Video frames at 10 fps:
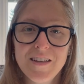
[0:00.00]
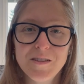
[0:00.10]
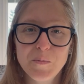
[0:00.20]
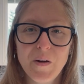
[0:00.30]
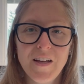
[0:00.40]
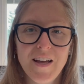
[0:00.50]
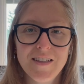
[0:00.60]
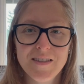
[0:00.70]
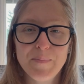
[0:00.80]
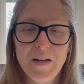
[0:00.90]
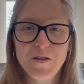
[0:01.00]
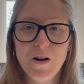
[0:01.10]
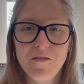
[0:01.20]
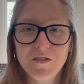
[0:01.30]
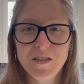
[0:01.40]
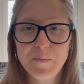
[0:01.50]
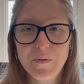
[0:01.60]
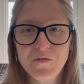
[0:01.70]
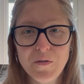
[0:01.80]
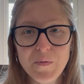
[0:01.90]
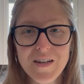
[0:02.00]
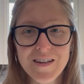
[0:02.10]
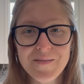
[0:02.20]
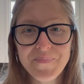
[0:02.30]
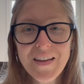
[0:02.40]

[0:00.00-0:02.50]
as well as my travel tip of the week.